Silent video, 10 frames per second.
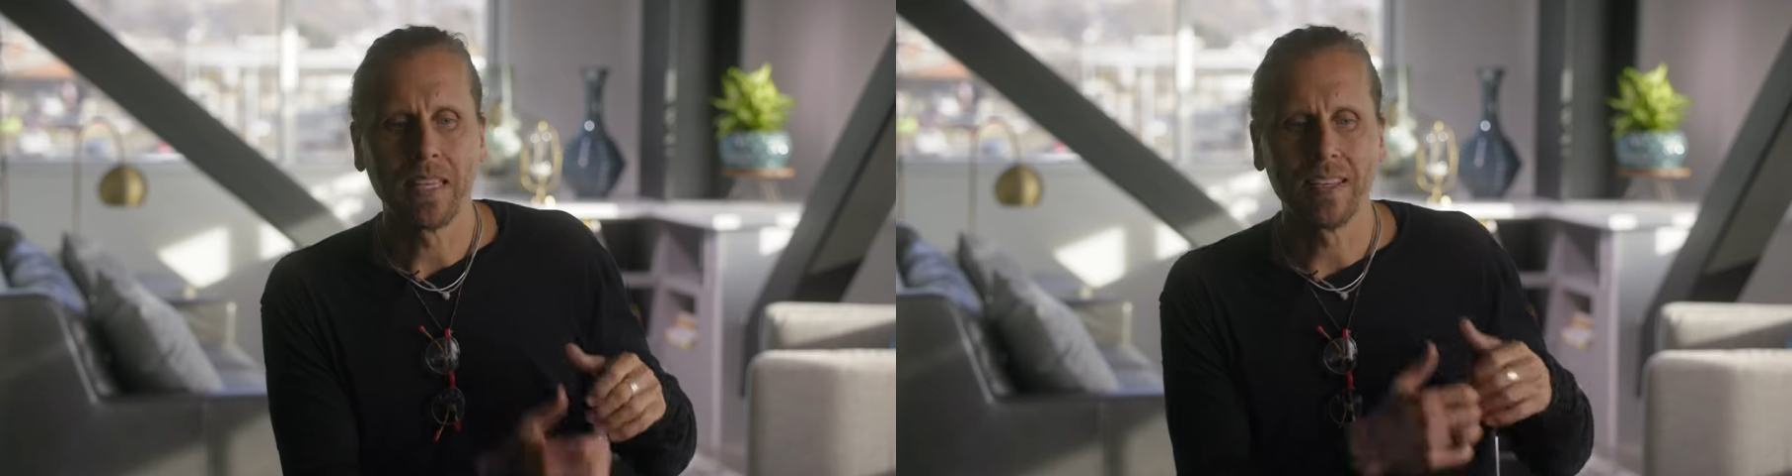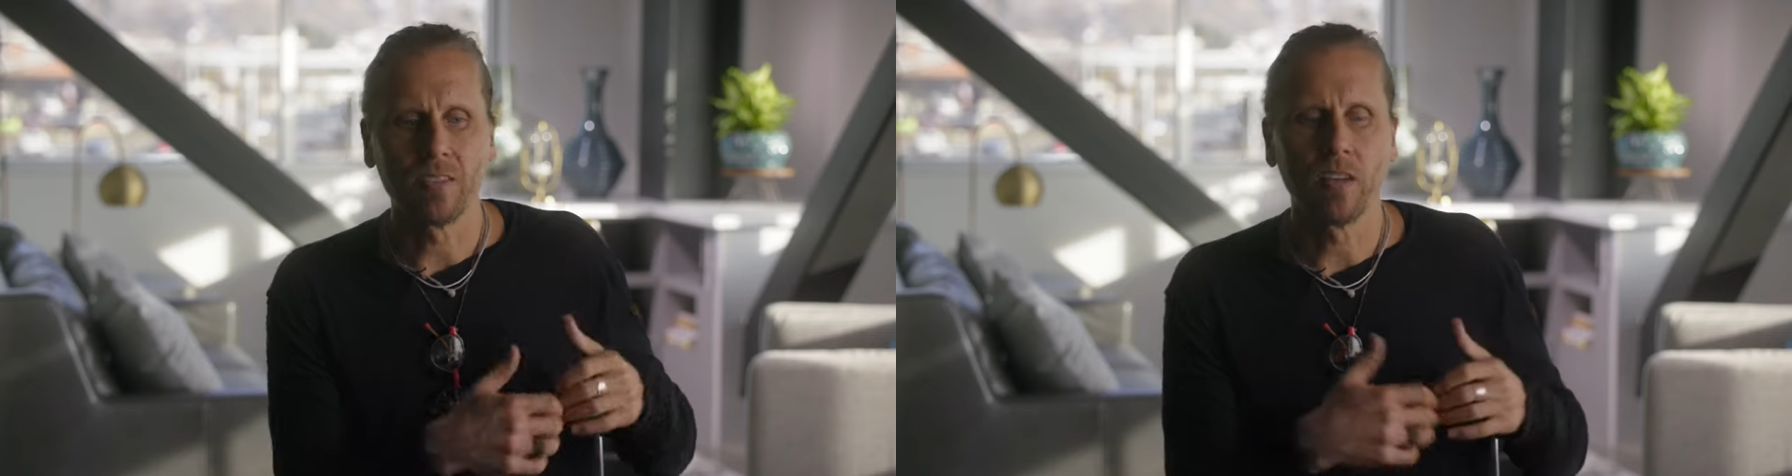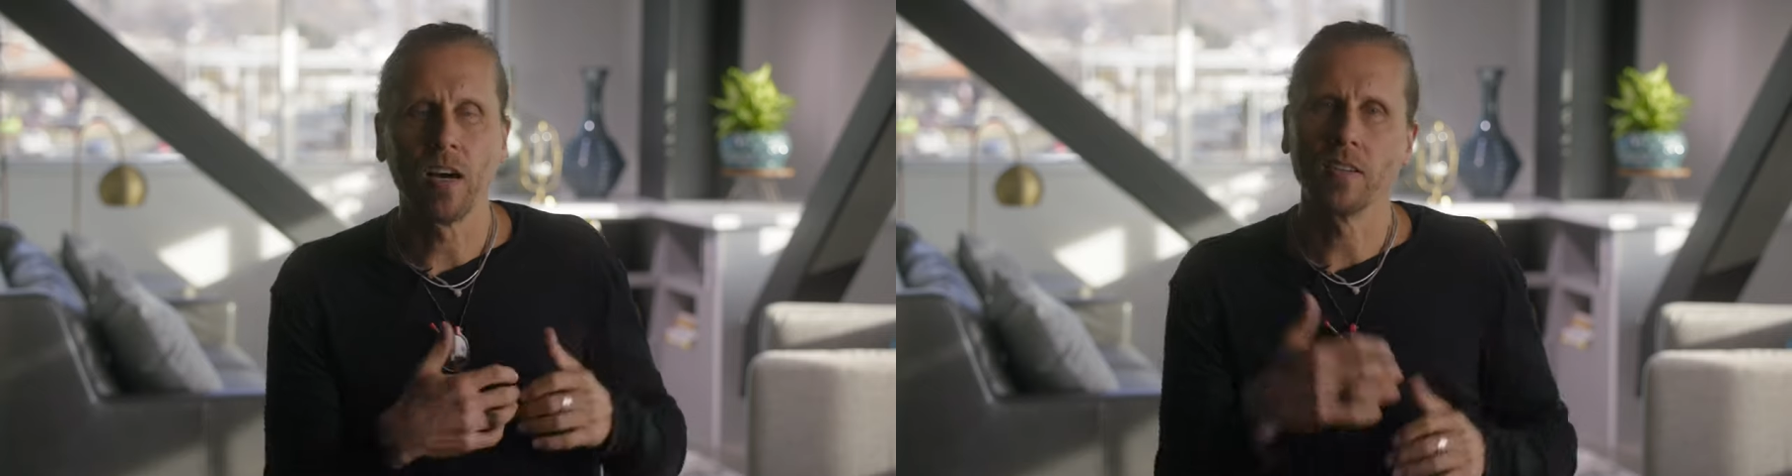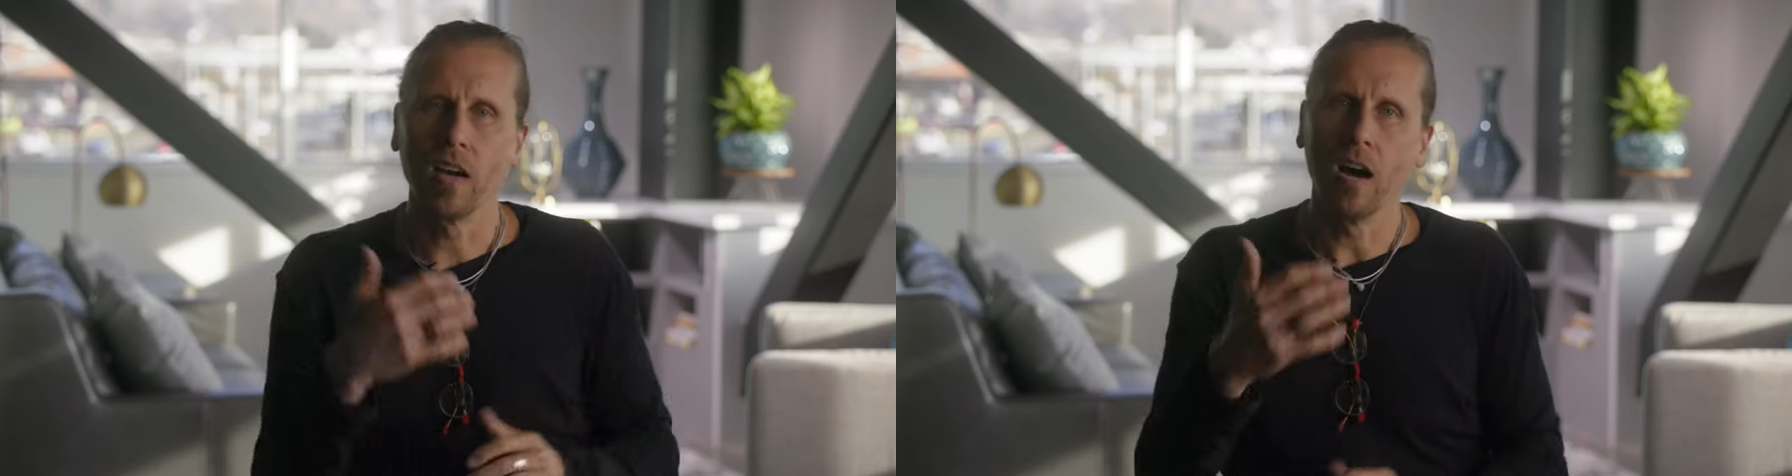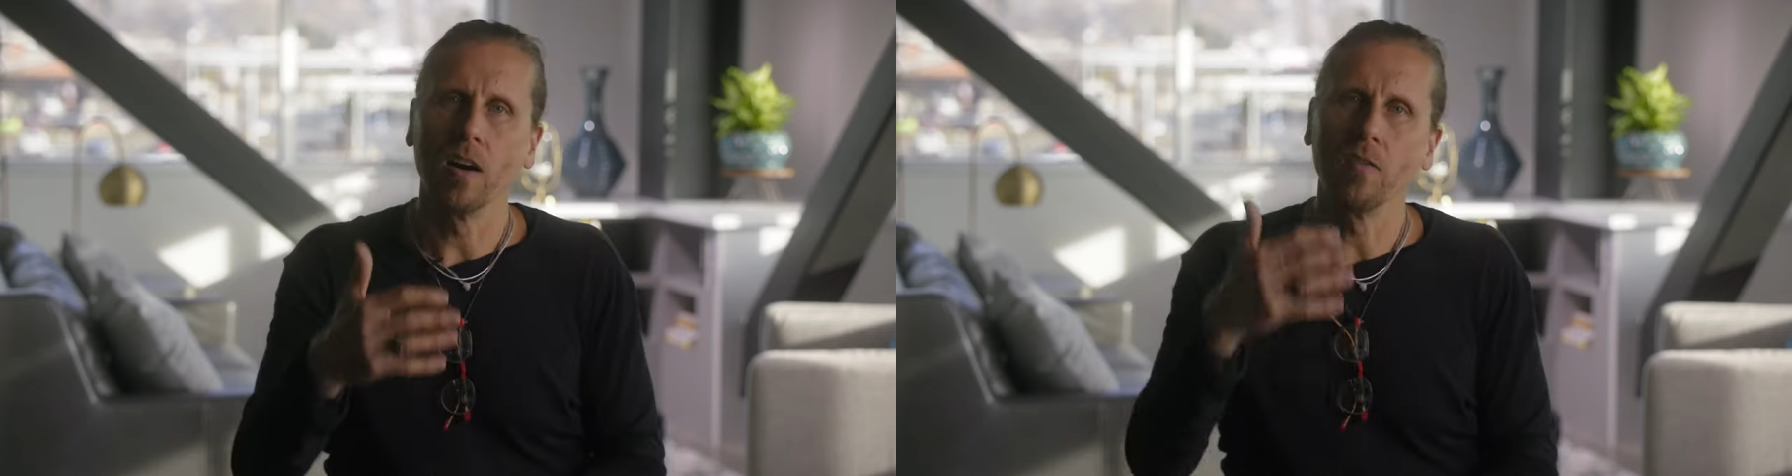is not
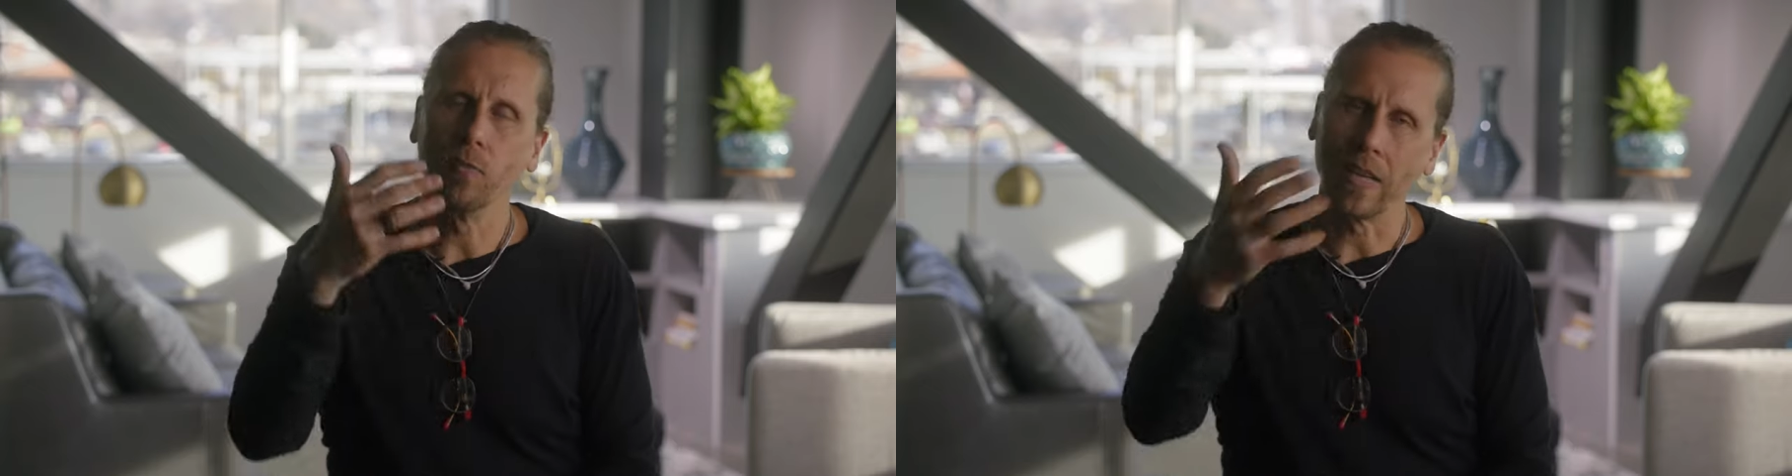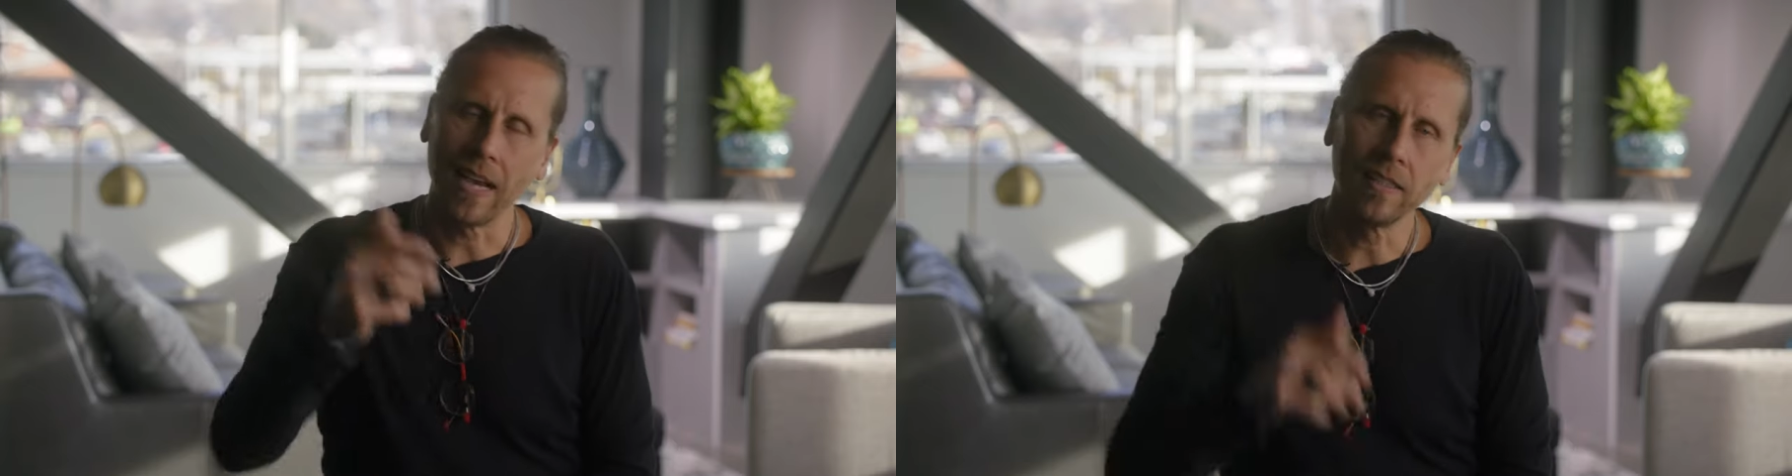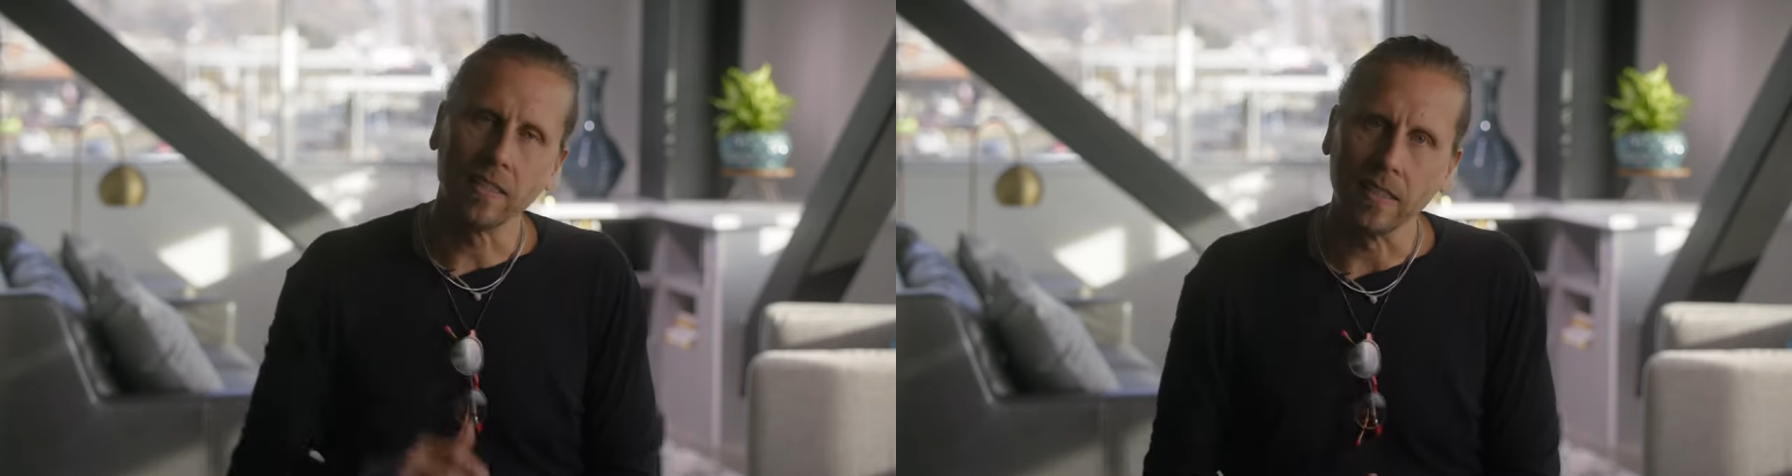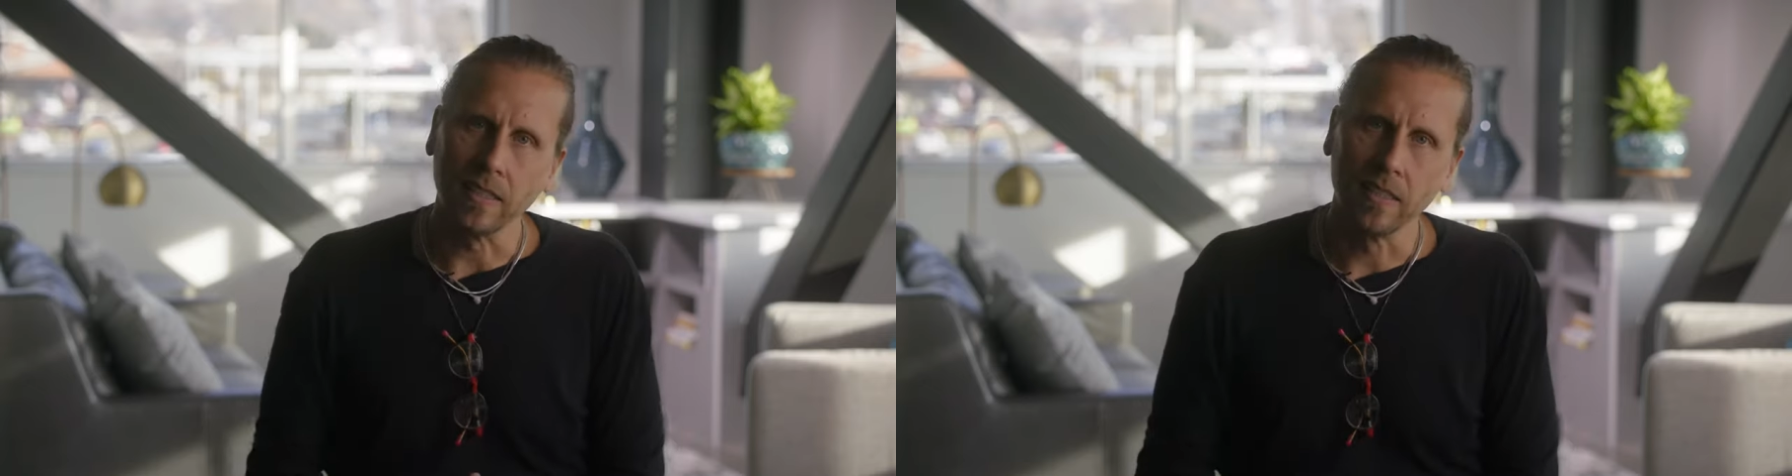of reality